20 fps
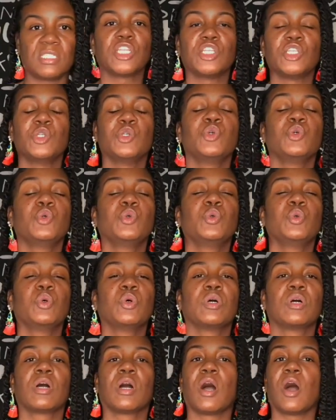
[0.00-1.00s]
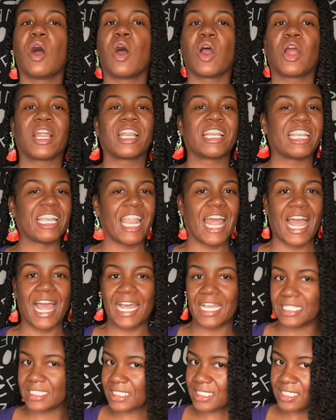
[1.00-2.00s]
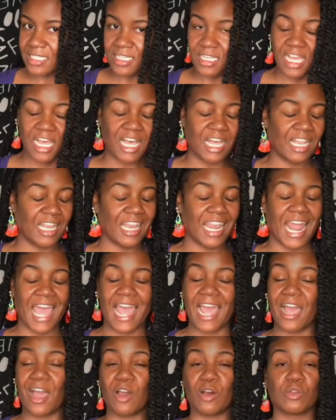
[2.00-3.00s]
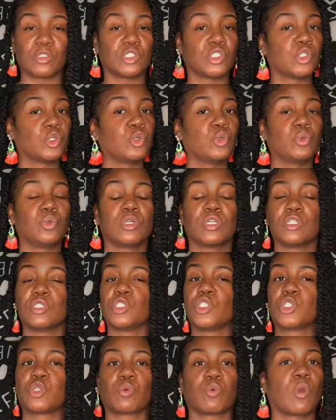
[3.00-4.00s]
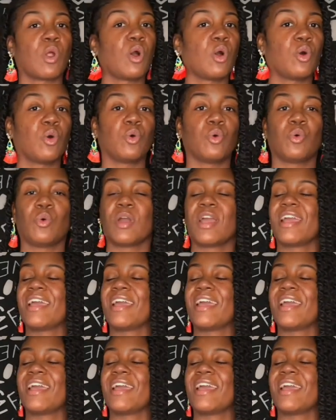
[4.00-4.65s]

You are not allowed to control